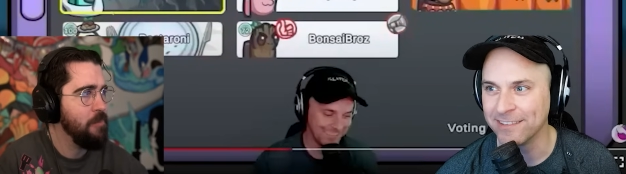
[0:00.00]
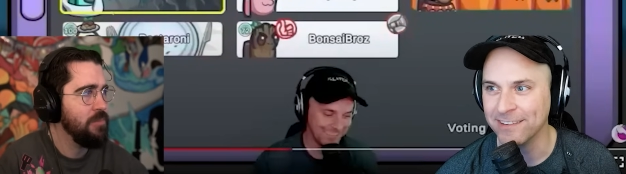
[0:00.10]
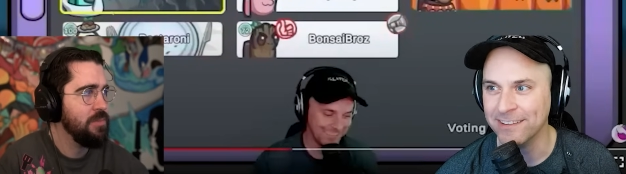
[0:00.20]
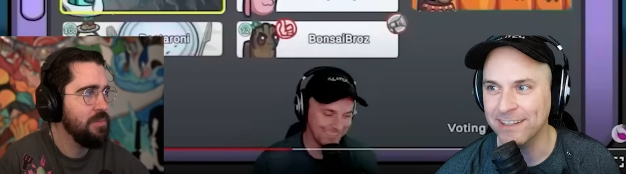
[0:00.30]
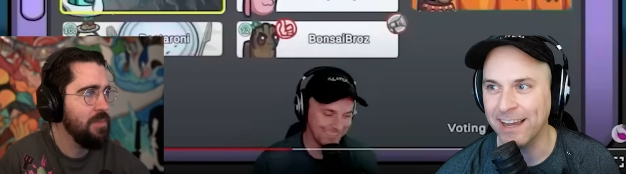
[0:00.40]

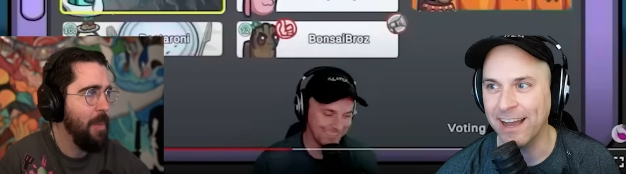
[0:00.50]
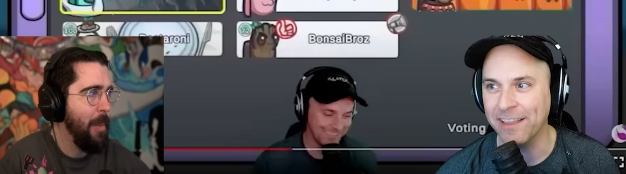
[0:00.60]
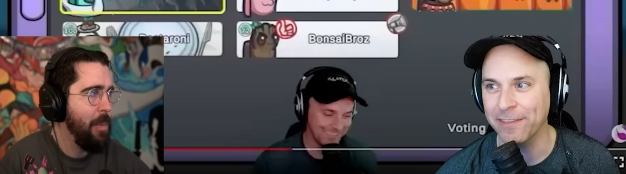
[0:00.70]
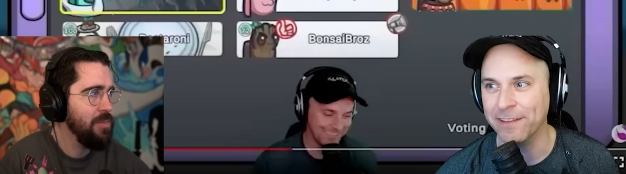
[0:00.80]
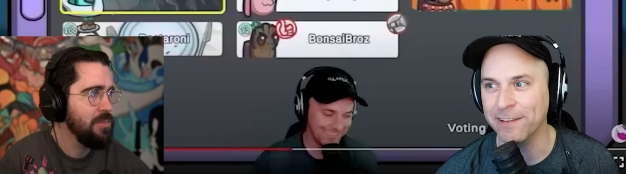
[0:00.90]
Speaker 1: Yeah,
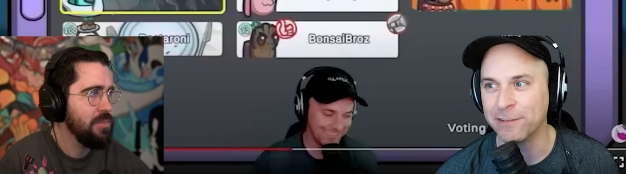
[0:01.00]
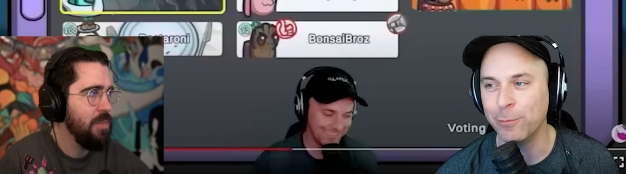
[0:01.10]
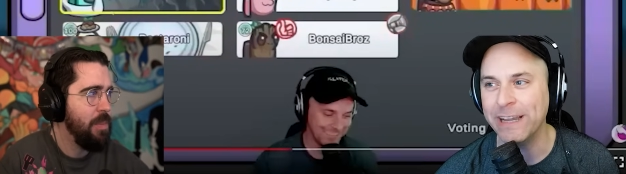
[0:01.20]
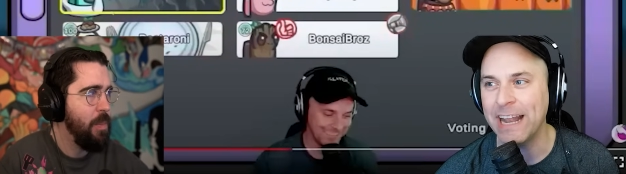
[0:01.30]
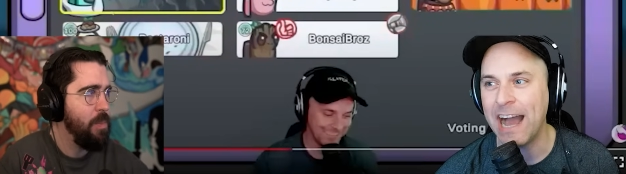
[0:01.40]
the, the
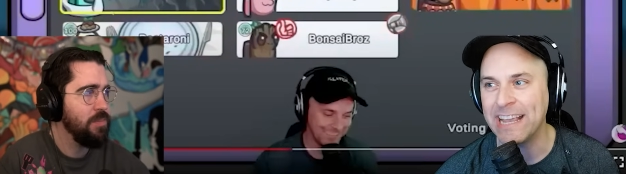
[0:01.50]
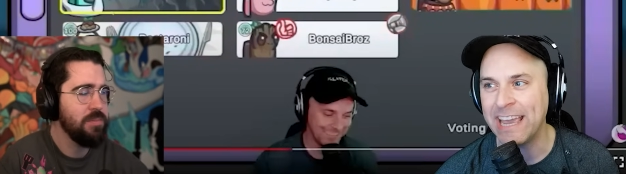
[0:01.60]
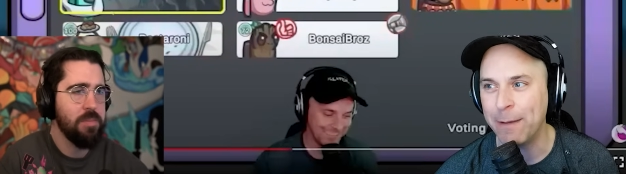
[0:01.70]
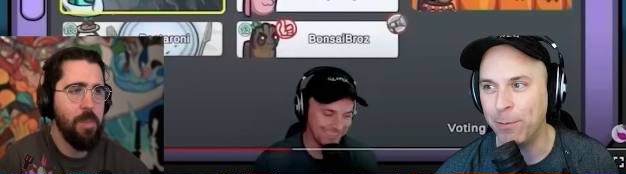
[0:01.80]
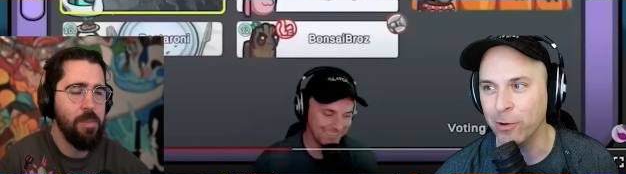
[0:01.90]
tweet I can't
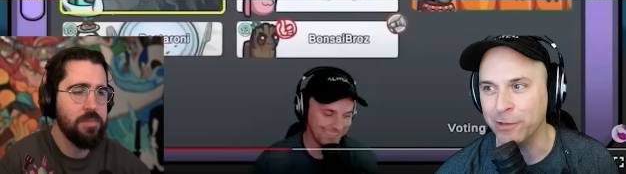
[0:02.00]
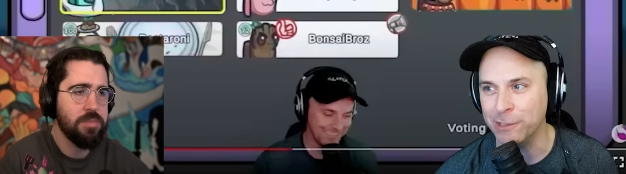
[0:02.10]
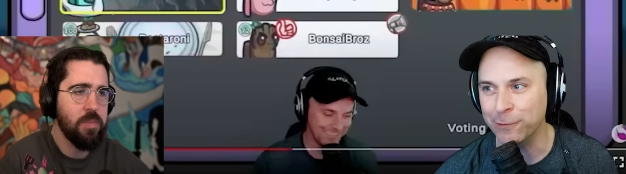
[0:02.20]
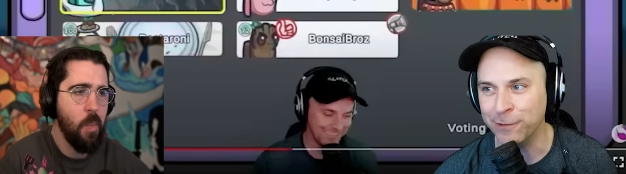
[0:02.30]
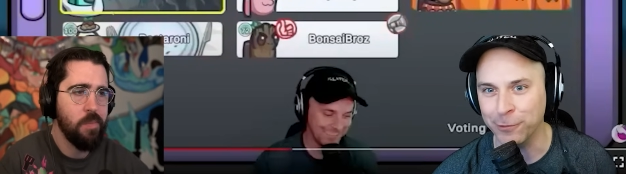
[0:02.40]
put on
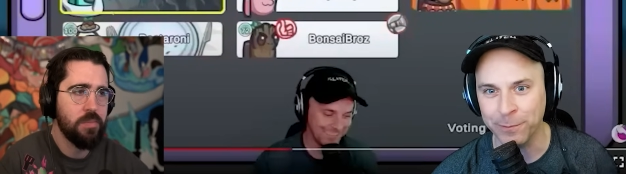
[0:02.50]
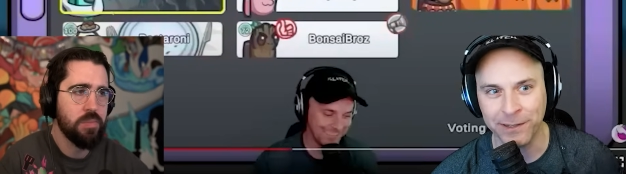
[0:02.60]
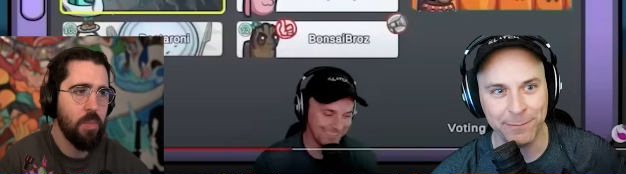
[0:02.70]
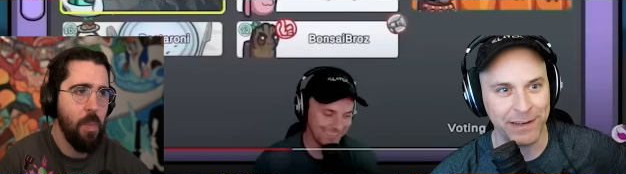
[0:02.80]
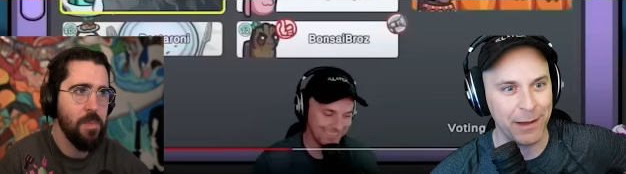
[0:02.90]
YouTube,
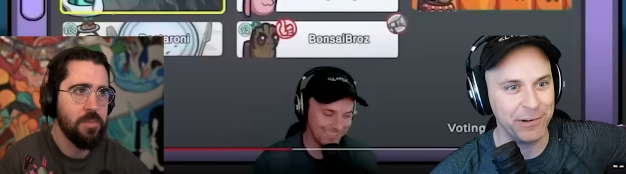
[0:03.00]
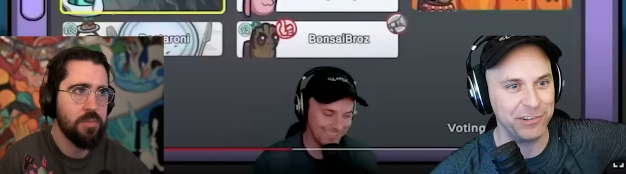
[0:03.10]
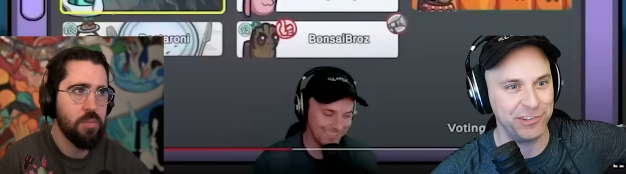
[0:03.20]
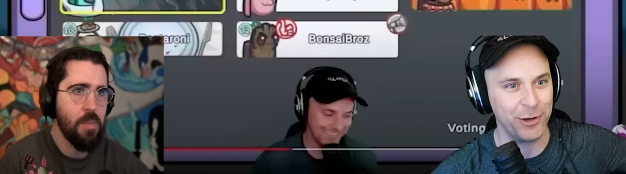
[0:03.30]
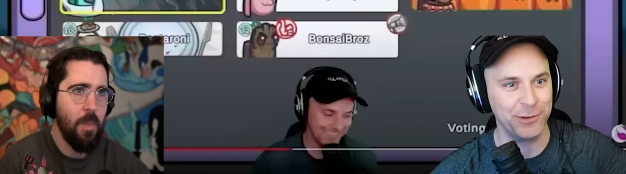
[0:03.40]
but I'm going to
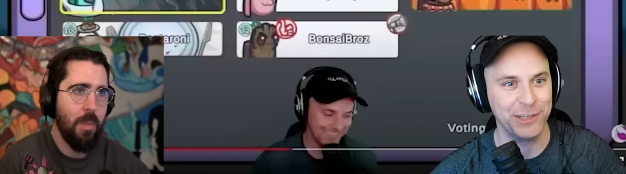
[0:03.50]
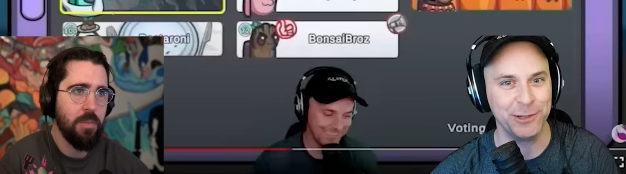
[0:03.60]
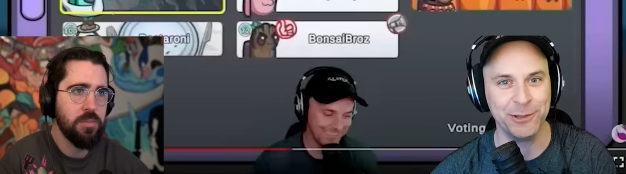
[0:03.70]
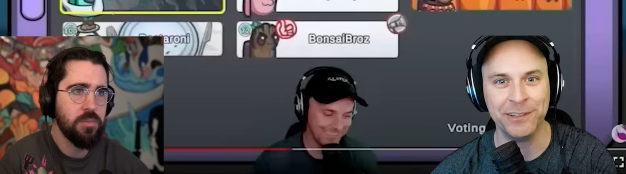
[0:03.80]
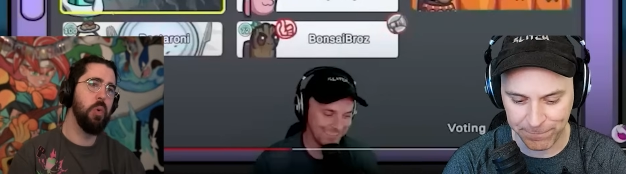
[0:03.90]
show you.
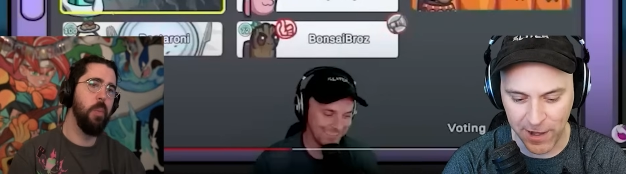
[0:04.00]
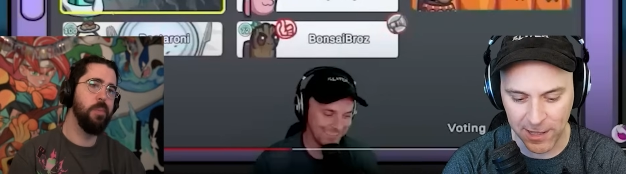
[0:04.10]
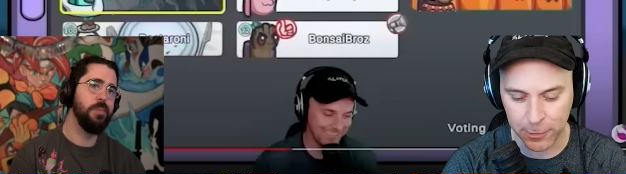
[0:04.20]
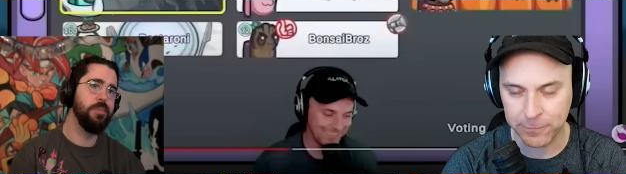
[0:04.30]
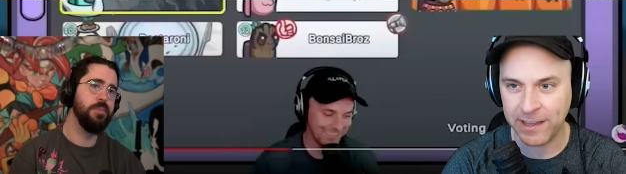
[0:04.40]

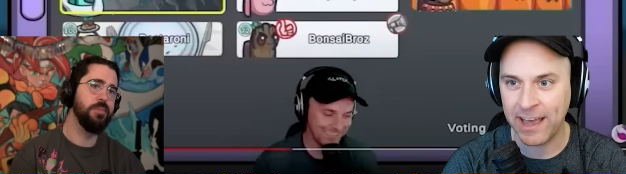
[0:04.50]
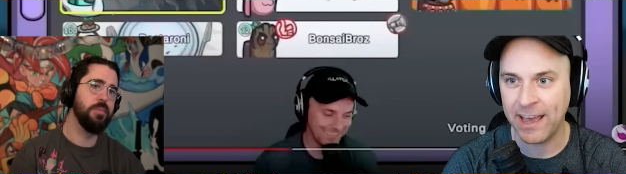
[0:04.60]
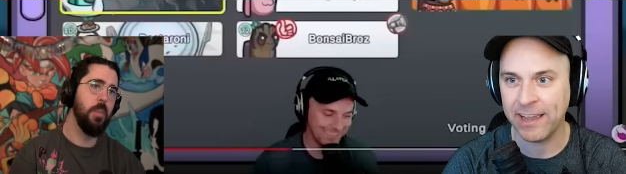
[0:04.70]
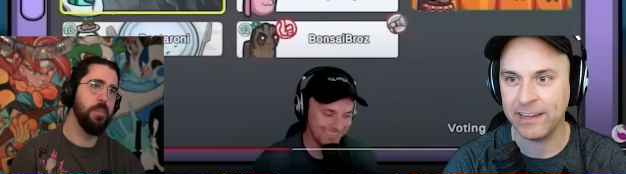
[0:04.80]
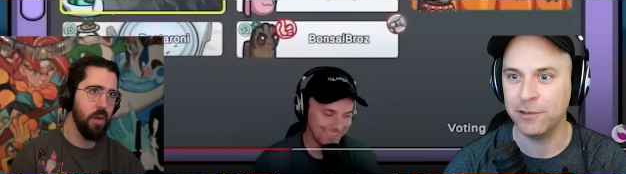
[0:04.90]
Follow
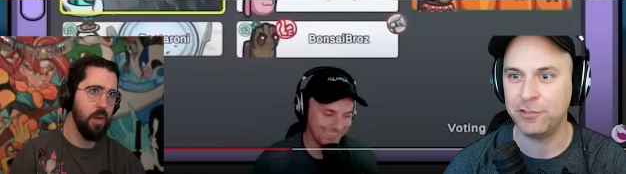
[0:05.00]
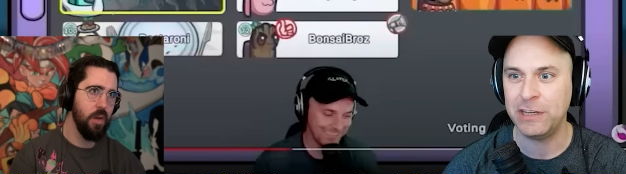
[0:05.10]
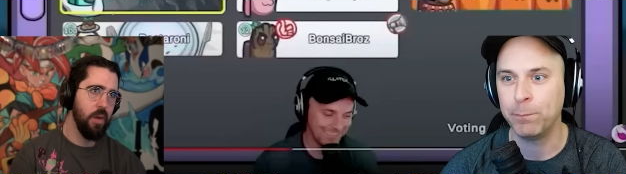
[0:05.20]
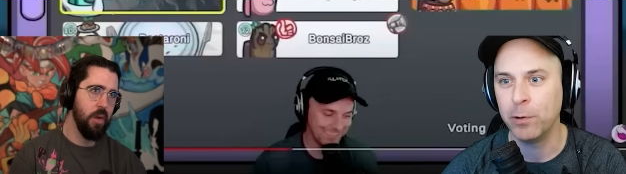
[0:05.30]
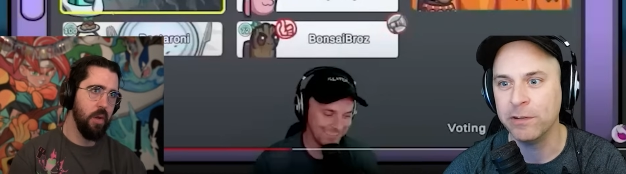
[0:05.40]
Tay. She
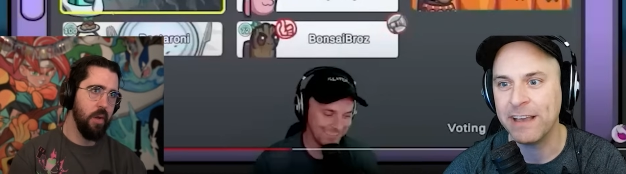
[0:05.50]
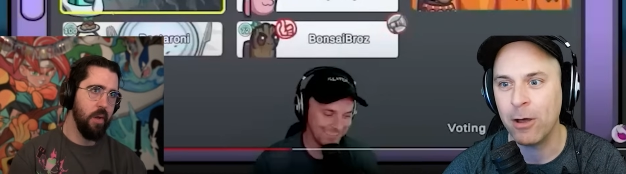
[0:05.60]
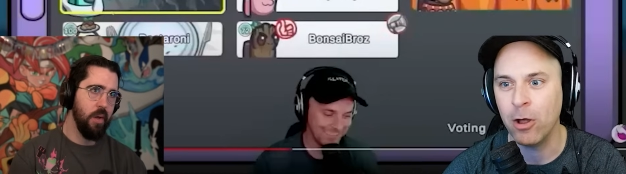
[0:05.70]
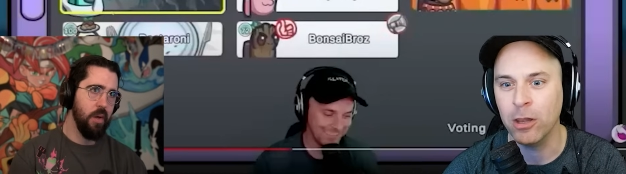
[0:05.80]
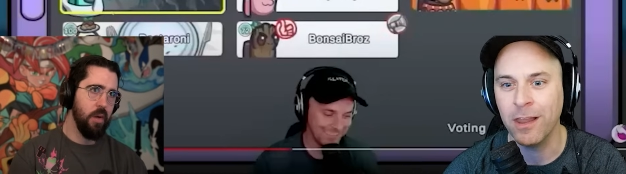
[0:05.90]
puts out a
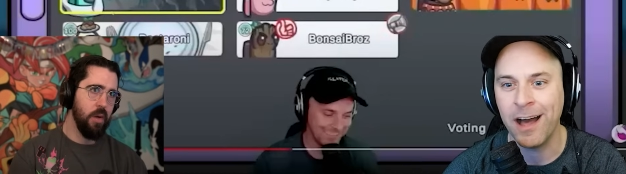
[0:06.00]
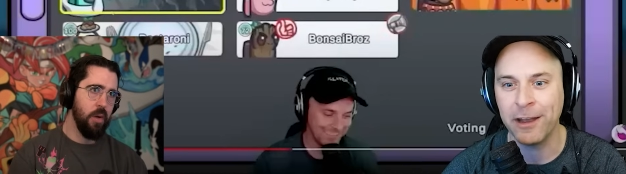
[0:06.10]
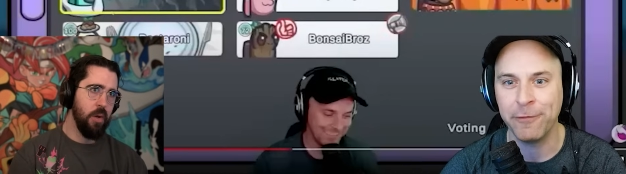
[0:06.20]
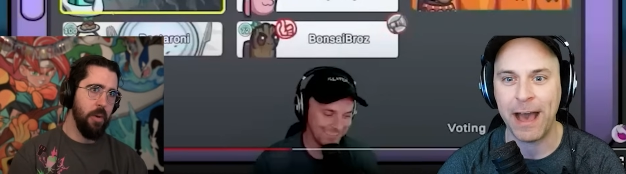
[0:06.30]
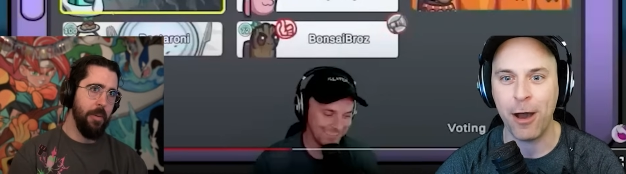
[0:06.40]
lot of
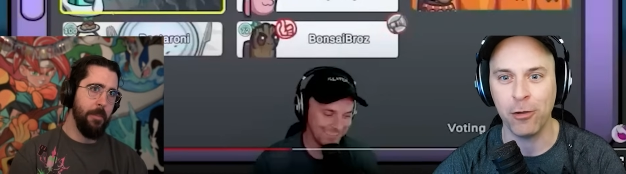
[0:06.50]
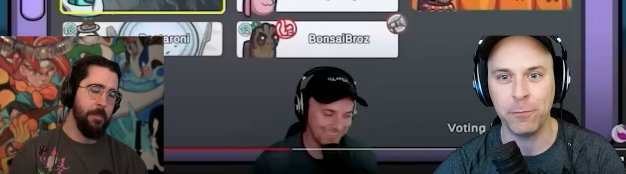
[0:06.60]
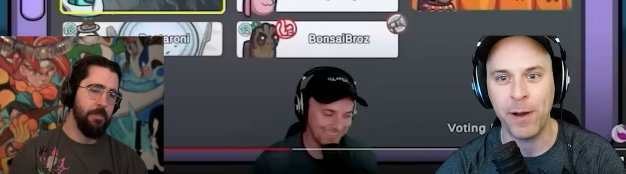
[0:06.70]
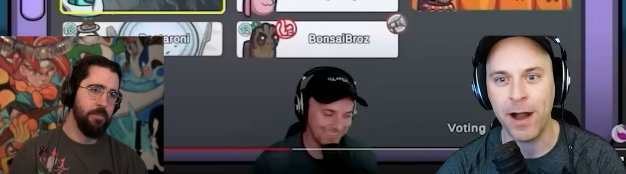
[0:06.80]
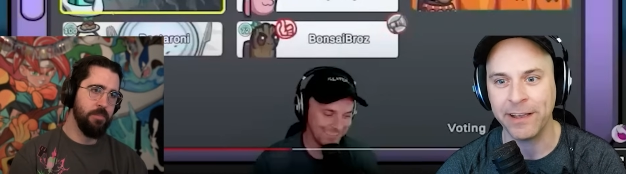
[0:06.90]
out of
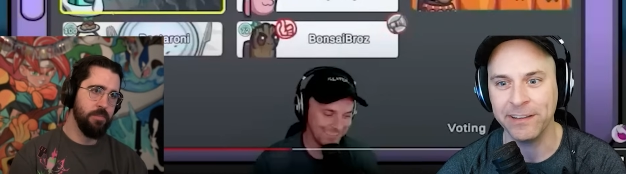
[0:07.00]
pocket